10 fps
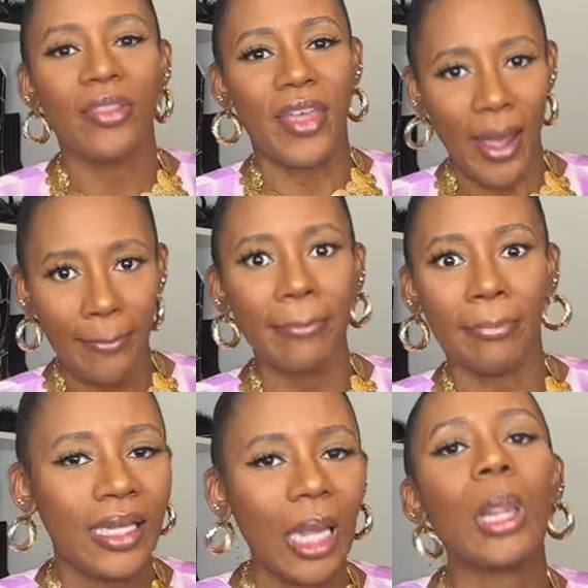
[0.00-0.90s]
them,
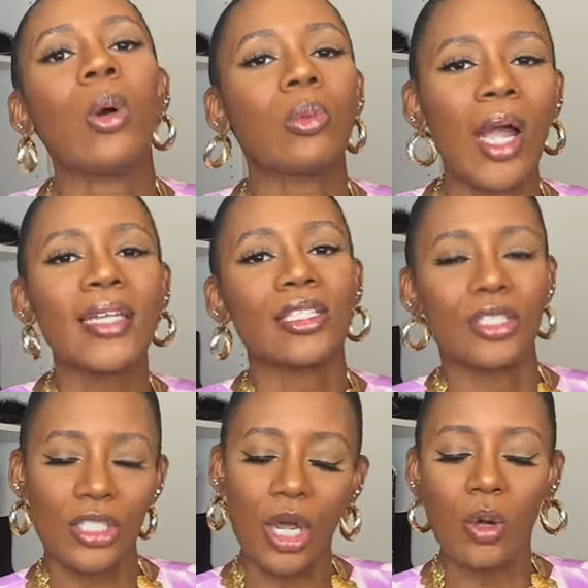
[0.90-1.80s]
a little
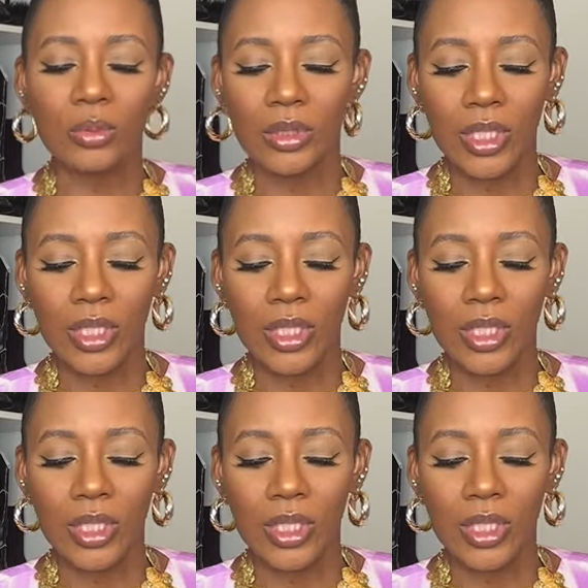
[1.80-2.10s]
rhinestone,